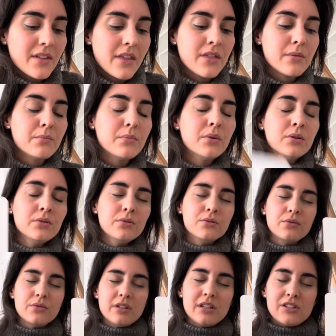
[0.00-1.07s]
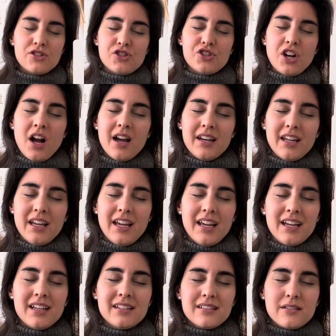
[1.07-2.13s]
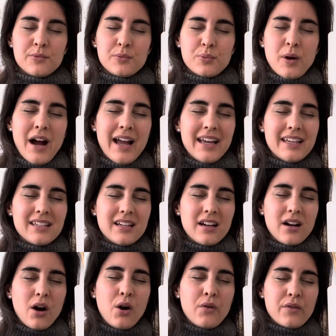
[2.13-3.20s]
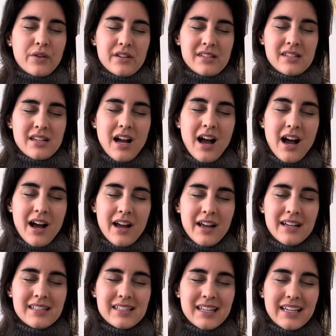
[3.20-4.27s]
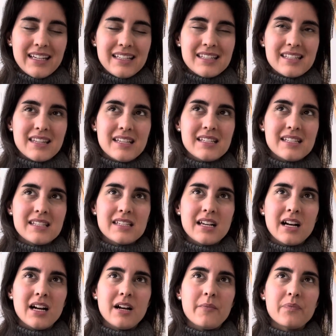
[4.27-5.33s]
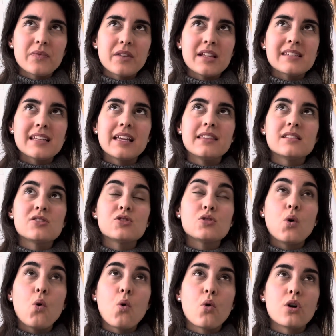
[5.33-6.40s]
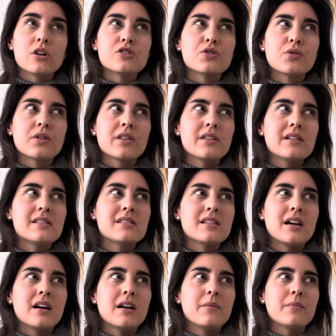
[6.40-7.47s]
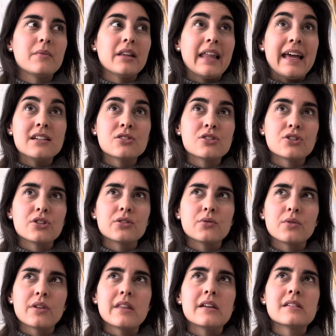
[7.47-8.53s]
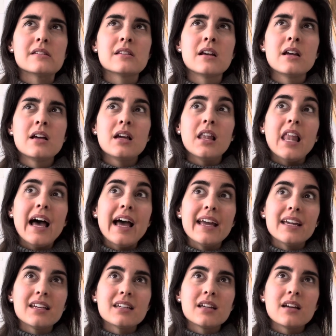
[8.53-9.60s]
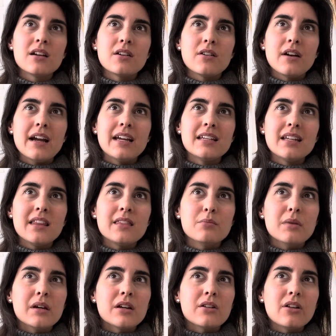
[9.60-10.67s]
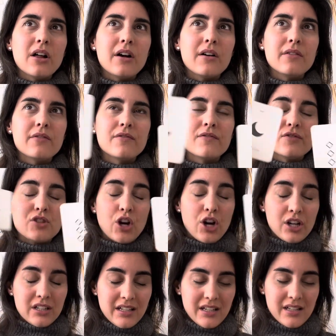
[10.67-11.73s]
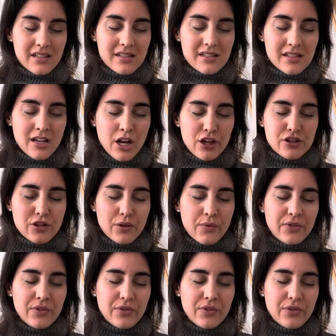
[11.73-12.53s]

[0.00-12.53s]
the moon is shining right over the sky. It's like it's like this torch, or this lantern, or this light, right, in the middle of darkness. So